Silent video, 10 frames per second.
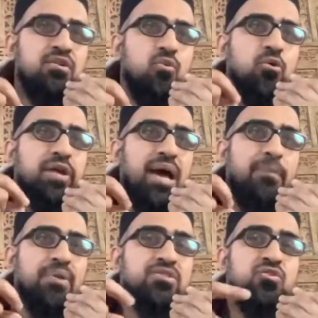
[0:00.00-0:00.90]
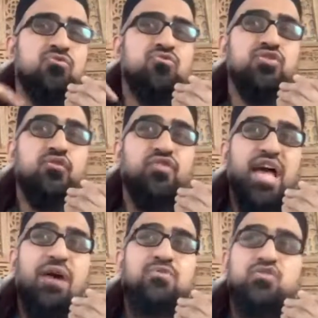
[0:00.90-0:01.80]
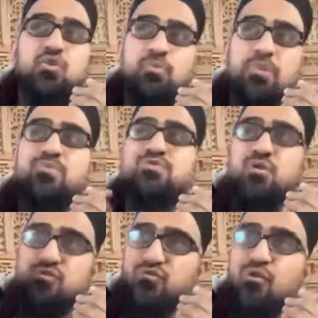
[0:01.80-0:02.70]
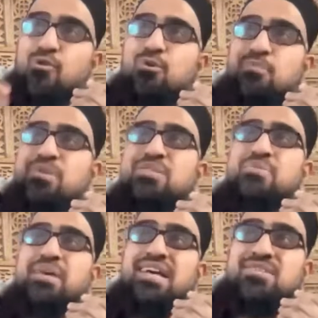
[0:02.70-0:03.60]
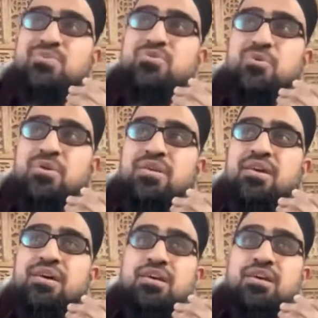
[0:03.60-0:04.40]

What would happen is hundreds of thousands of people would start to follow him when they realized he was going,